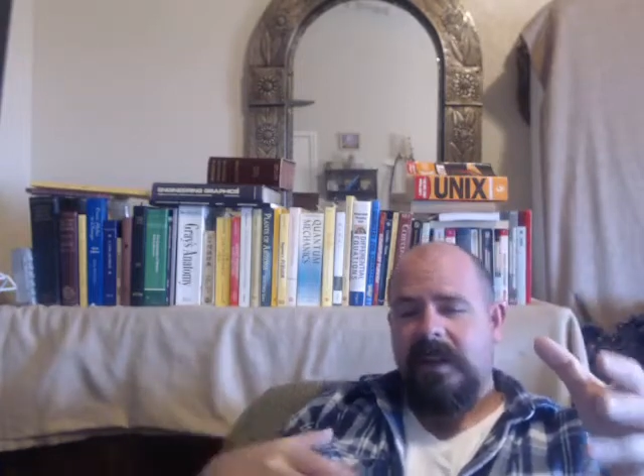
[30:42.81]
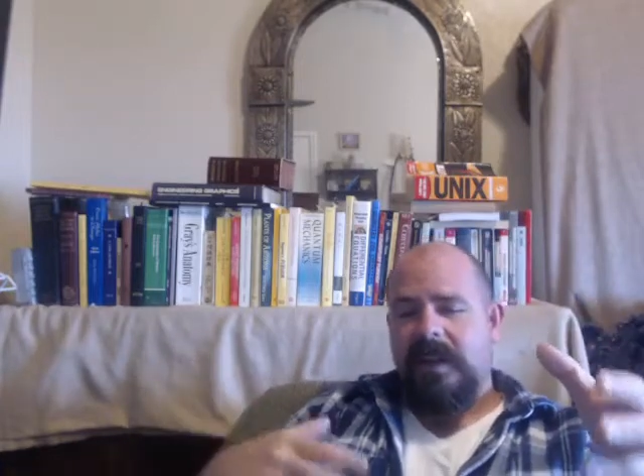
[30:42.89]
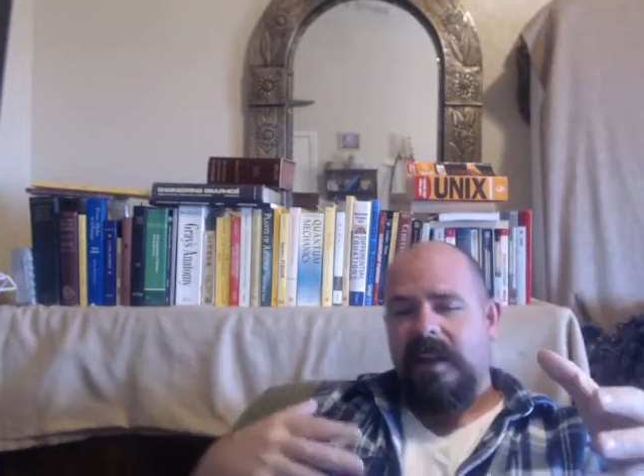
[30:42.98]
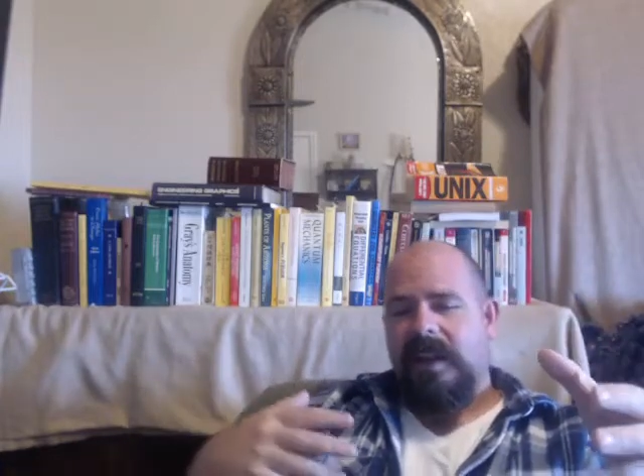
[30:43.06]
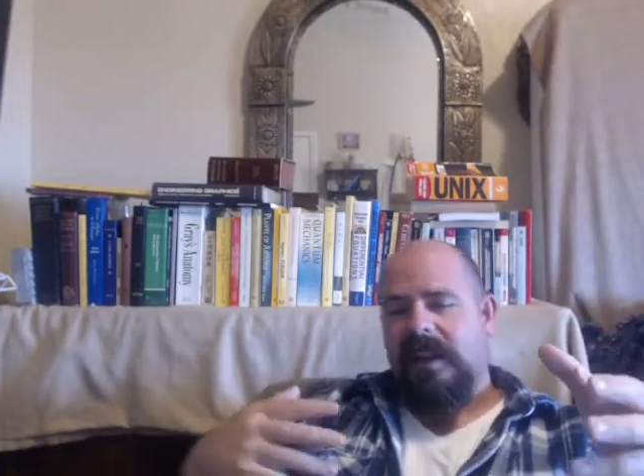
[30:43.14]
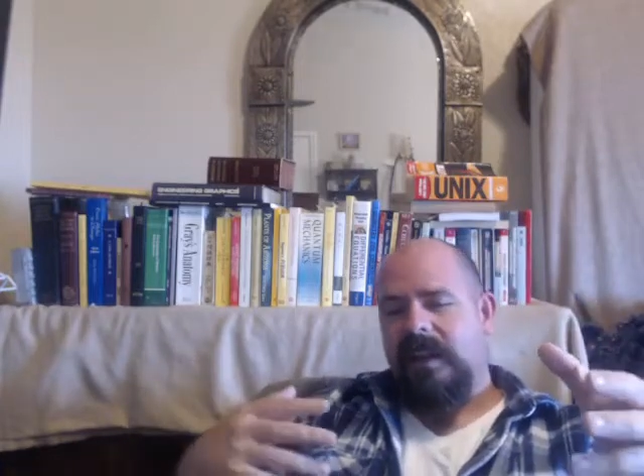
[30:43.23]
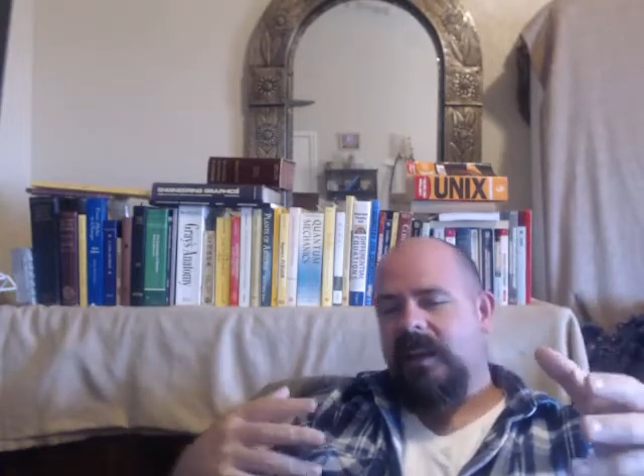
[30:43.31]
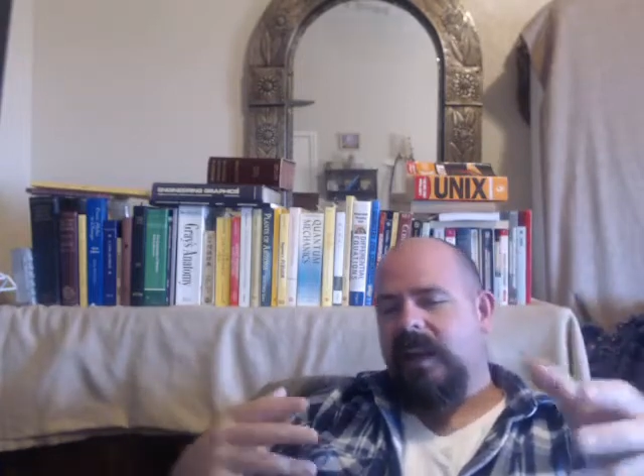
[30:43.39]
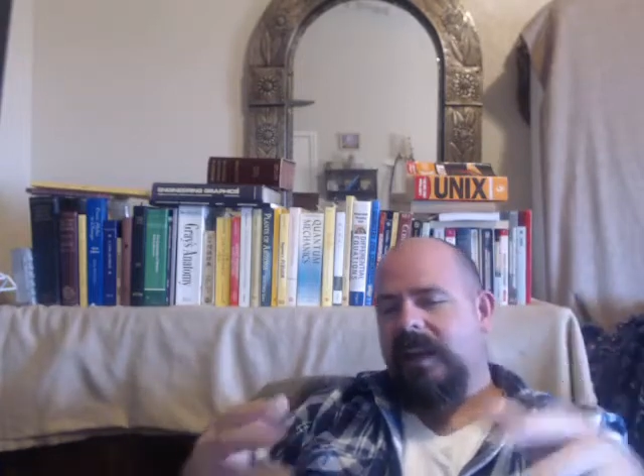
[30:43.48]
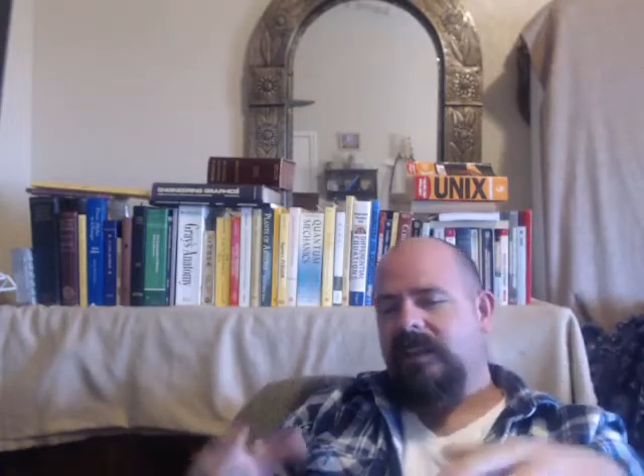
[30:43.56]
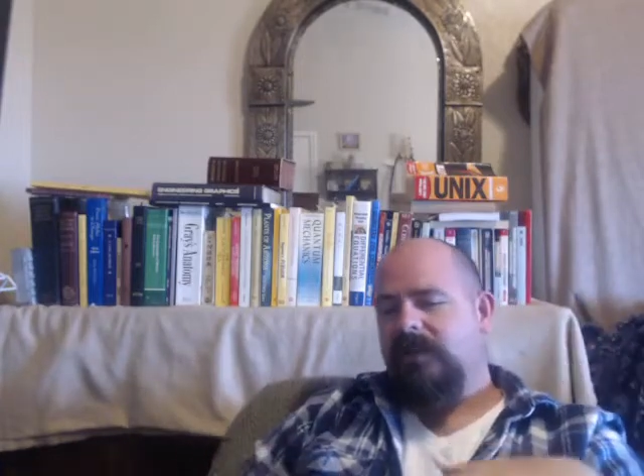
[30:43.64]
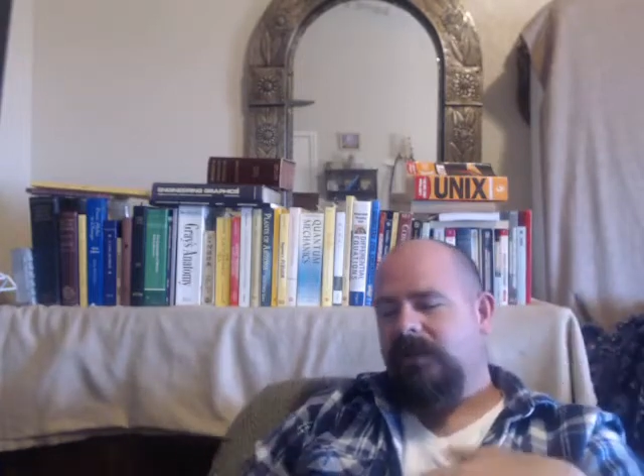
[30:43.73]
and you
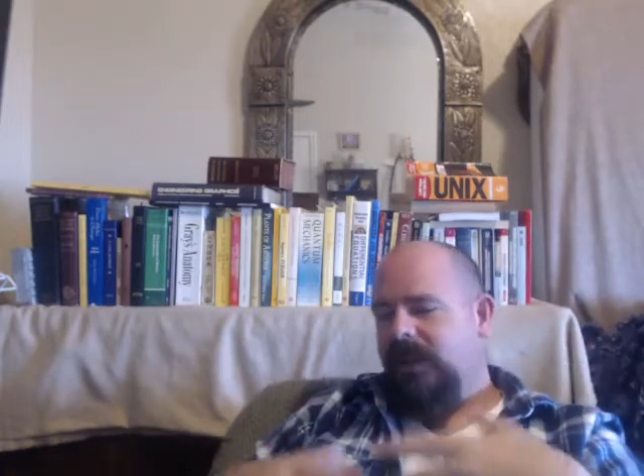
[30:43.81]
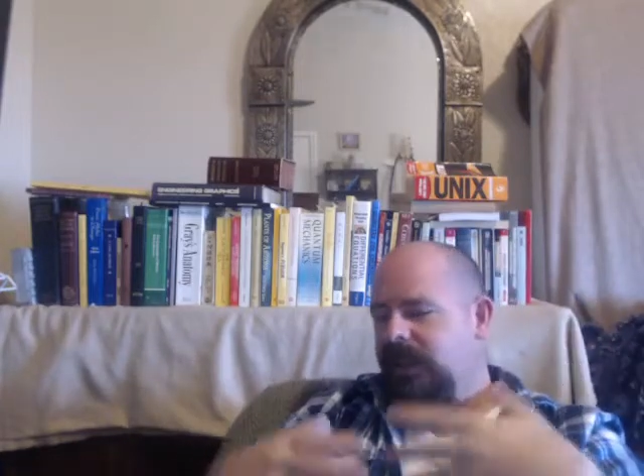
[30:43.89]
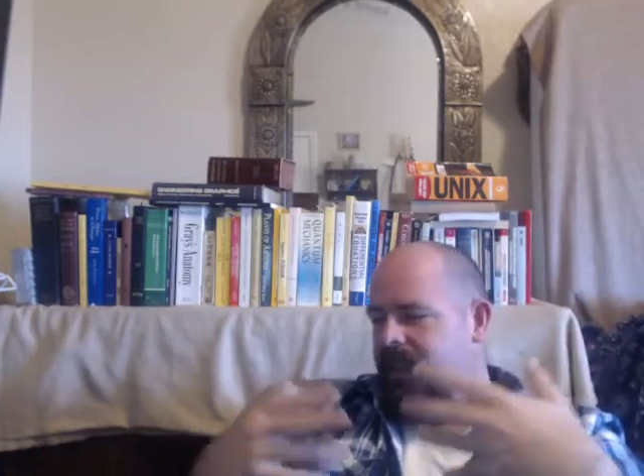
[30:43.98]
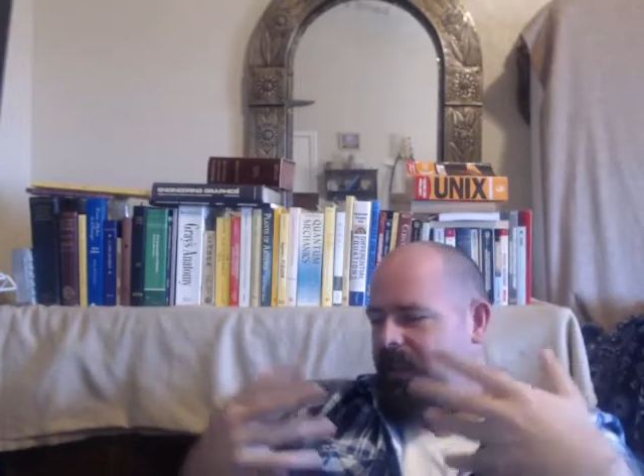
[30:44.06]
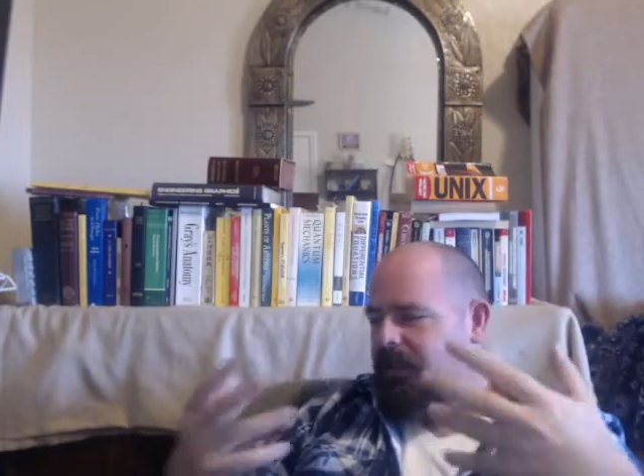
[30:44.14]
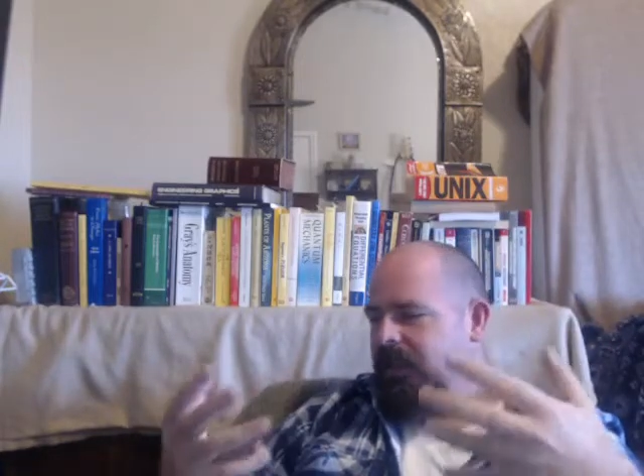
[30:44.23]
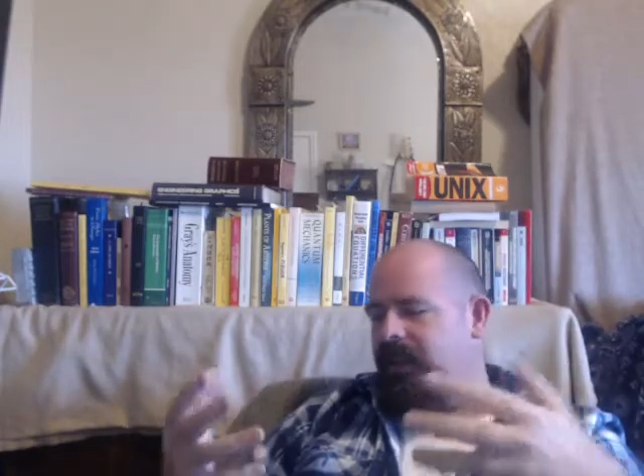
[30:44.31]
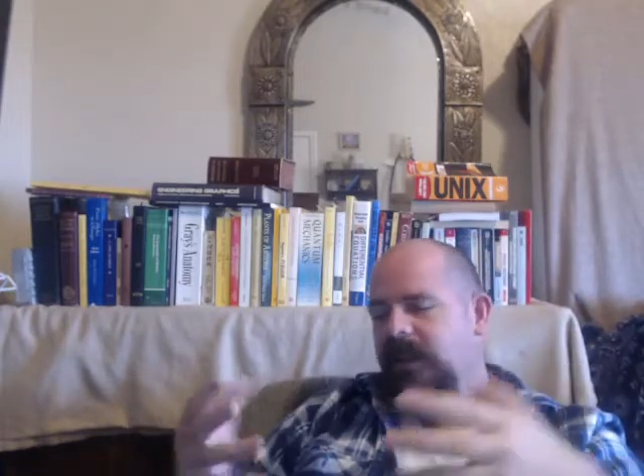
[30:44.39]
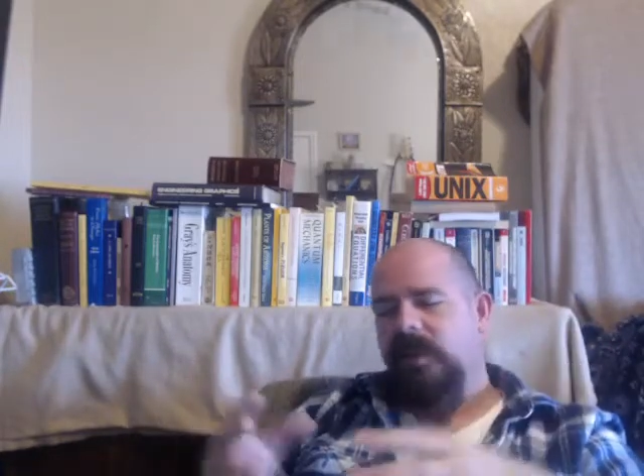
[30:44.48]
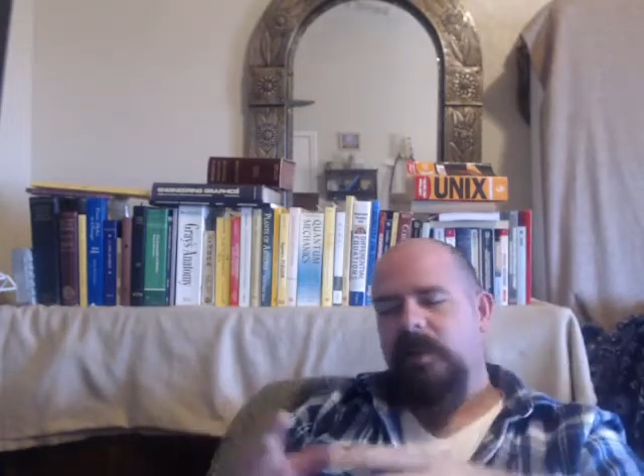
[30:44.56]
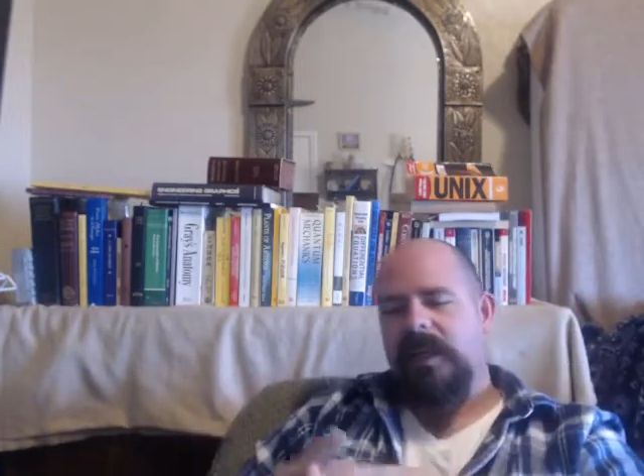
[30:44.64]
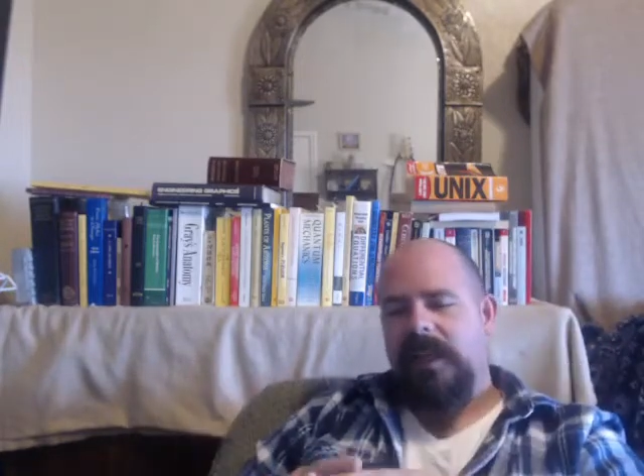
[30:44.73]
actually find even in
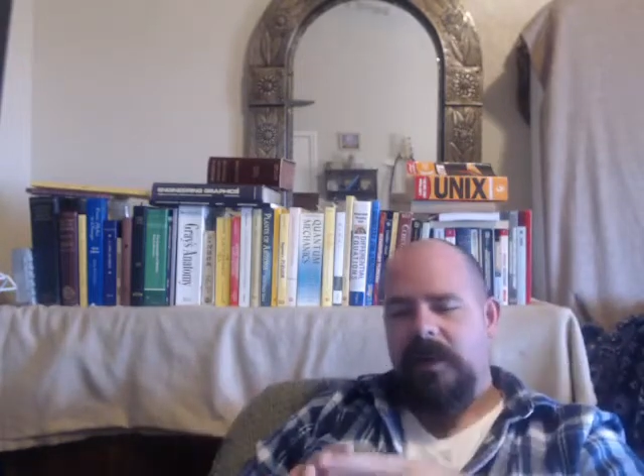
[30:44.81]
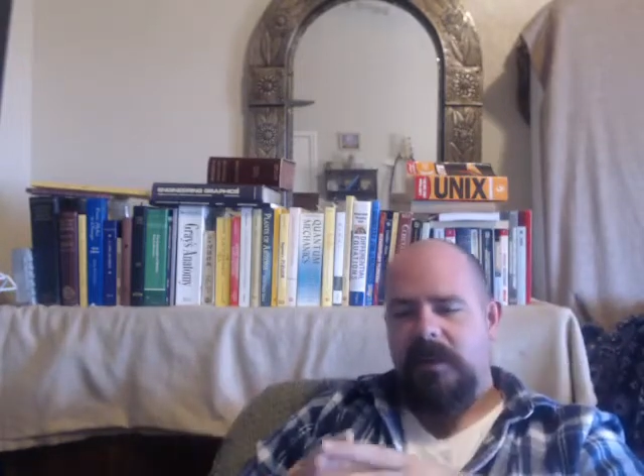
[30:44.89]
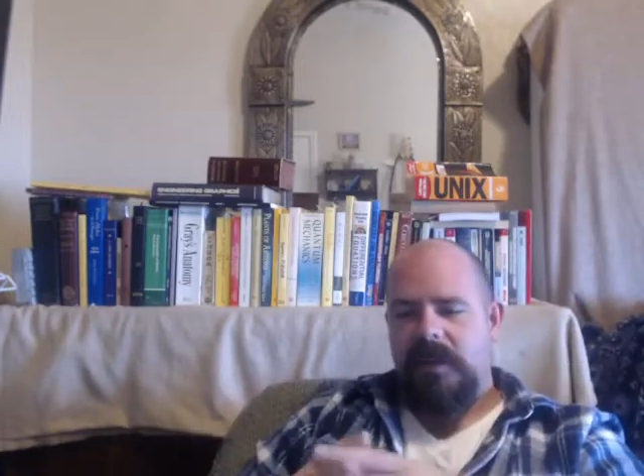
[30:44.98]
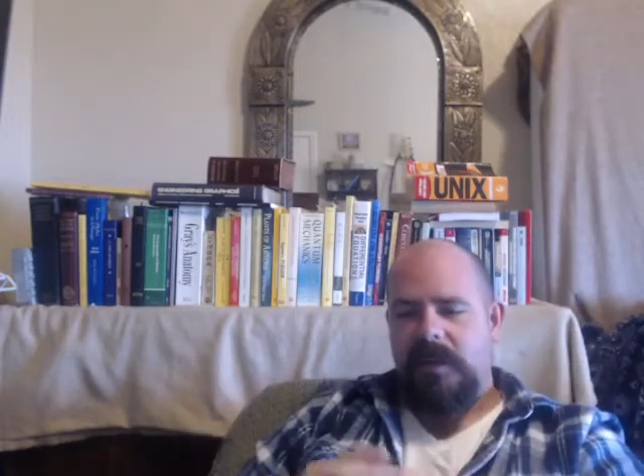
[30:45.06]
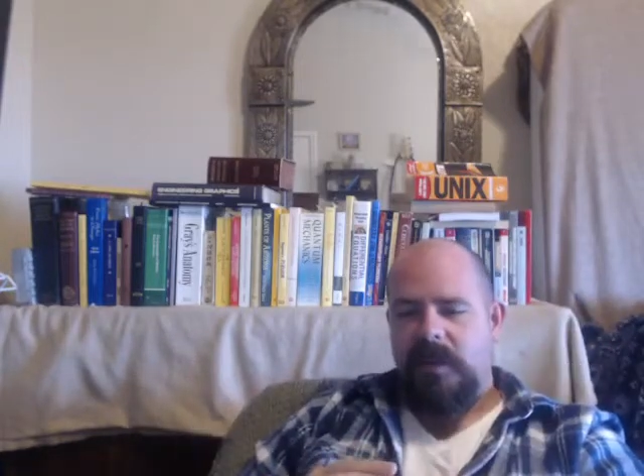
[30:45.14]
human languages